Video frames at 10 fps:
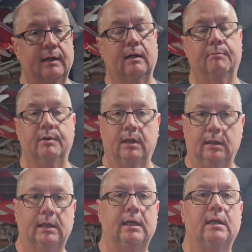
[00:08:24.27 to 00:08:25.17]
I'll put a
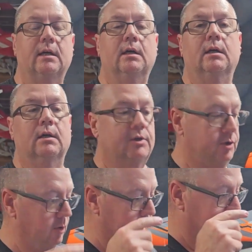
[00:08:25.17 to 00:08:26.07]
link
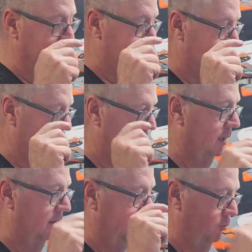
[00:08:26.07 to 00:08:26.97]
to the purchase
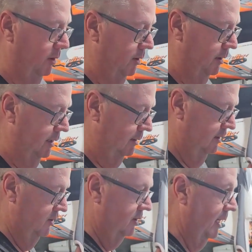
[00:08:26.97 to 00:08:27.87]
of where you get
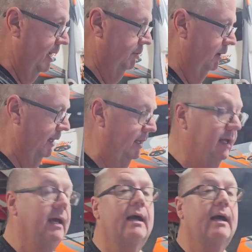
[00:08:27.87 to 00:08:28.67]
this cable at,